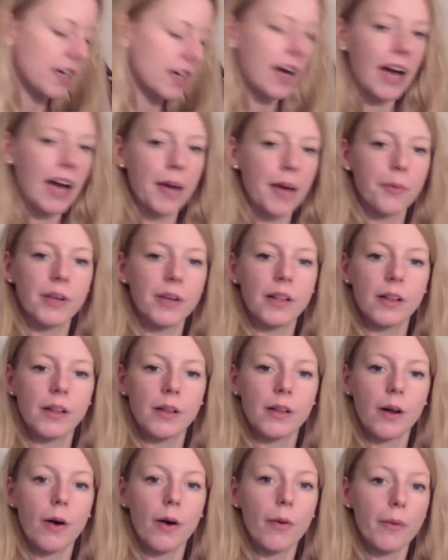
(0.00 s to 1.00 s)
I
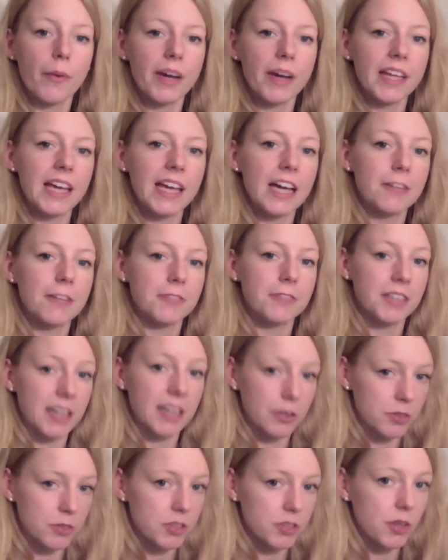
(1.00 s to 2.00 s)
will already have
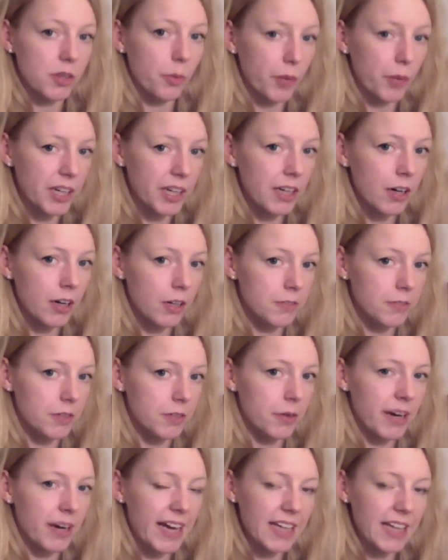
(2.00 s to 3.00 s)
announced the winner of
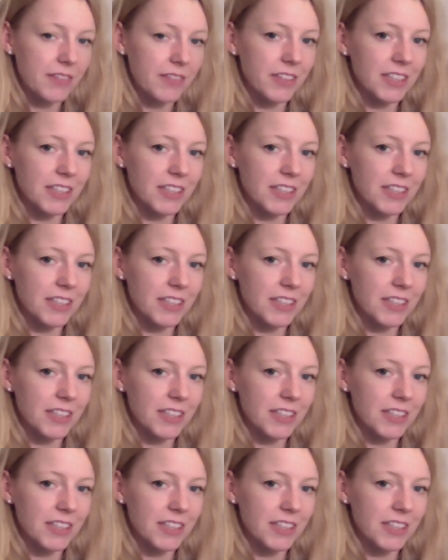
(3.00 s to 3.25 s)
our Advent